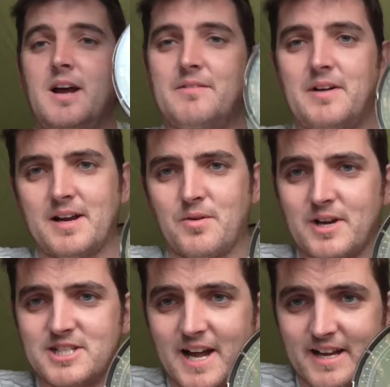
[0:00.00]
I've had a
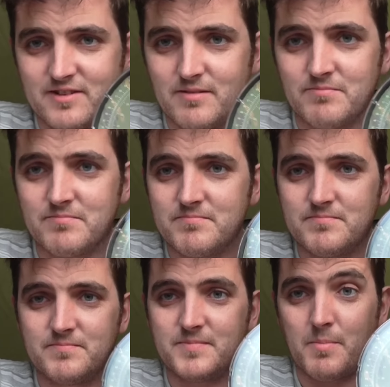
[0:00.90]
quick check of them.
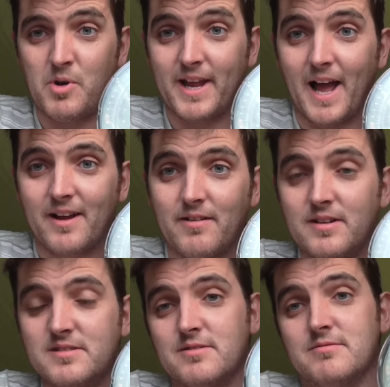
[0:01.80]
They're pretty
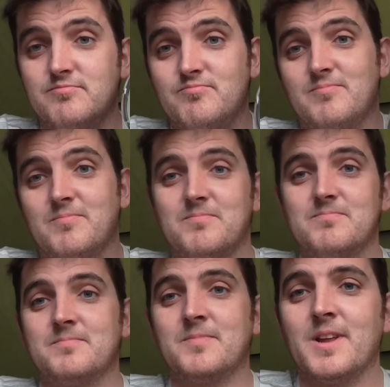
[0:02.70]
accurate, so
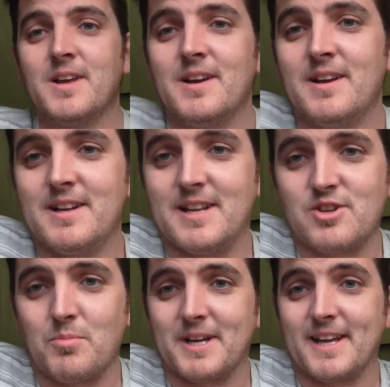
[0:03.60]
let's
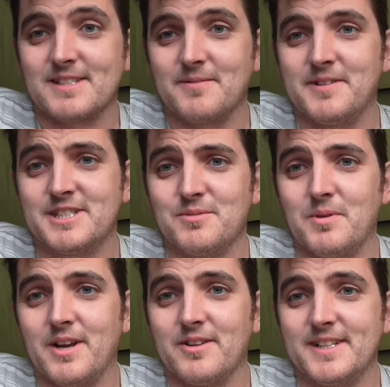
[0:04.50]
hope I can get some fish to
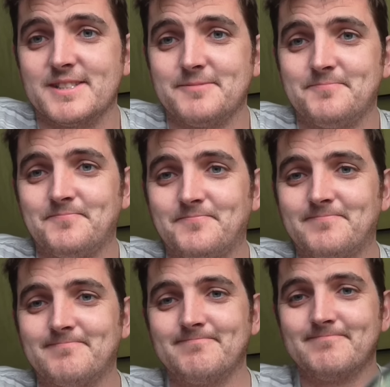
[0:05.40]
weigh on these.
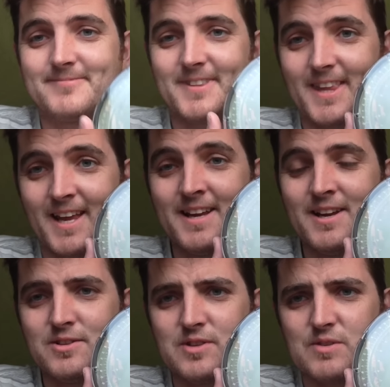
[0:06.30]

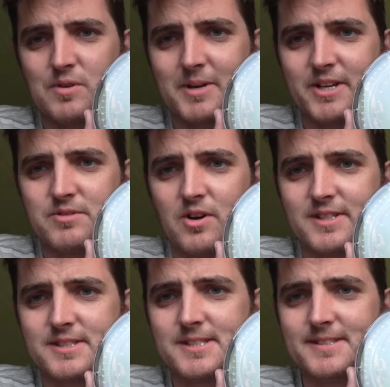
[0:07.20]
So that's one of my new
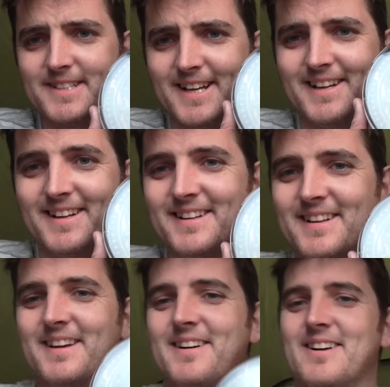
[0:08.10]
toys.
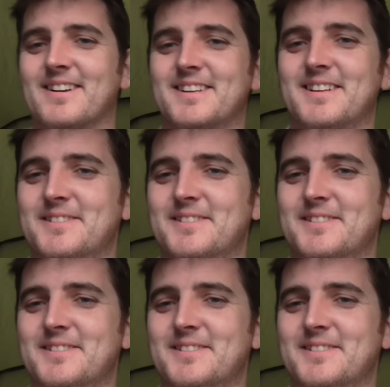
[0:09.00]
Right.